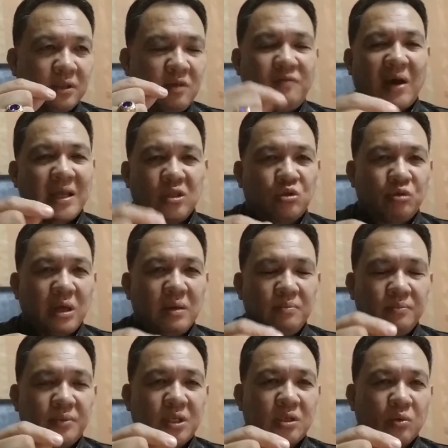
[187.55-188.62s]
divine
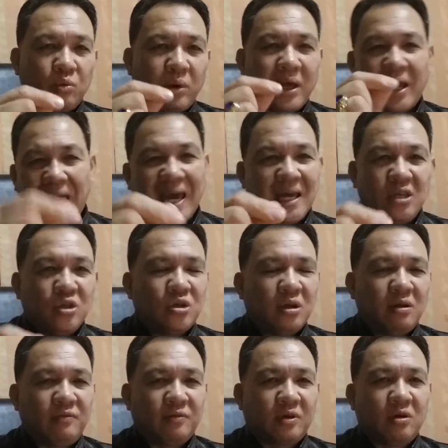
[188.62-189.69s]
dreams, where
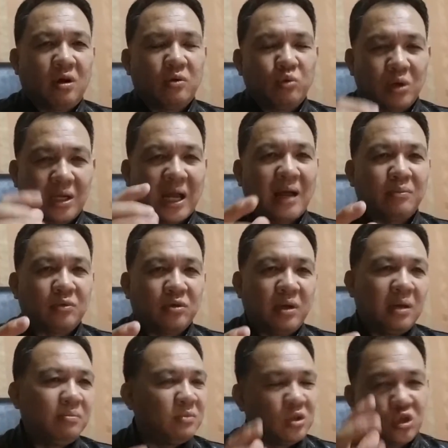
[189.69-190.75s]
angel of God will come to
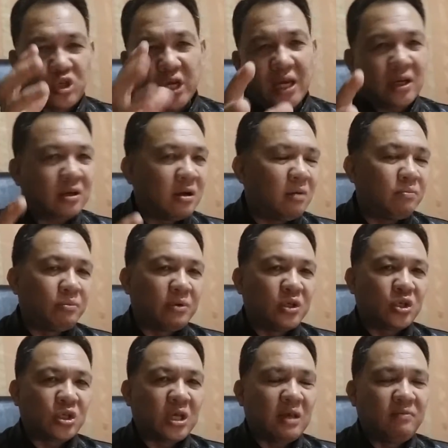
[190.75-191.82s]
him. Jacob
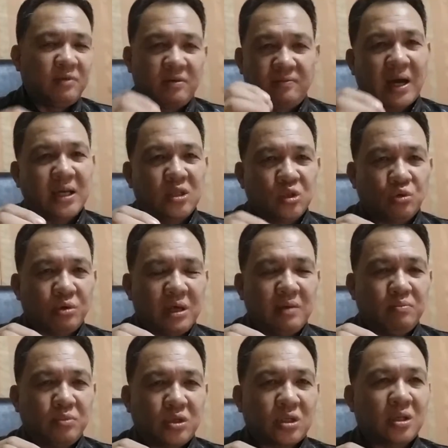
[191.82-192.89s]
received divine
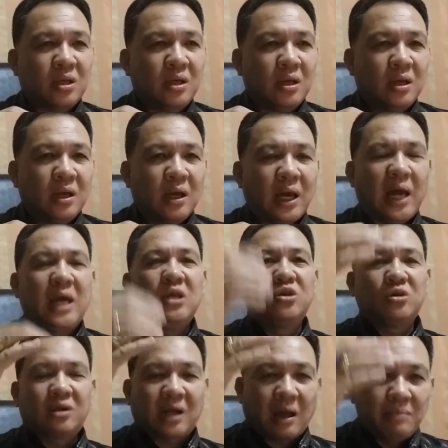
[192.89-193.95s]
dreams,
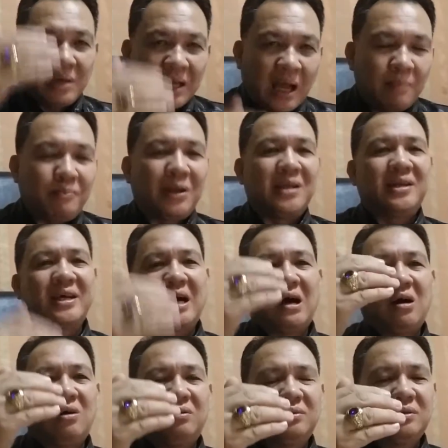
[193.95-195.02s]
angel coming up and
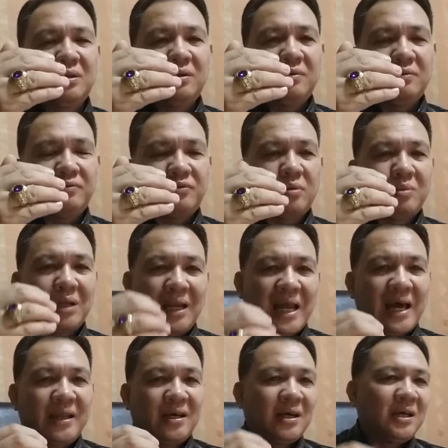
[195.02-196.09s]
down from the
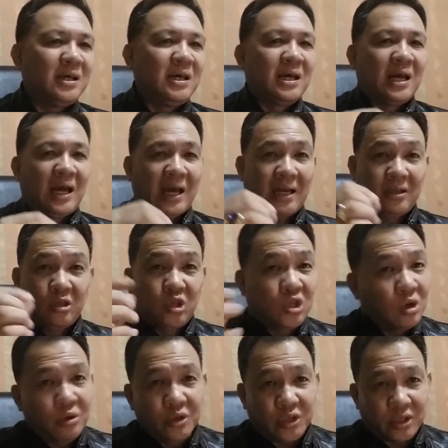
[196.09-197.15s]
ladder, and
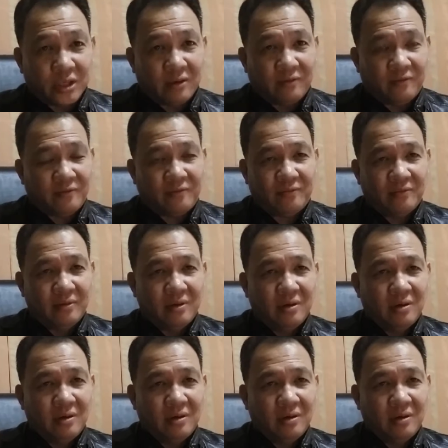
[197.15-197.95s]
Joseph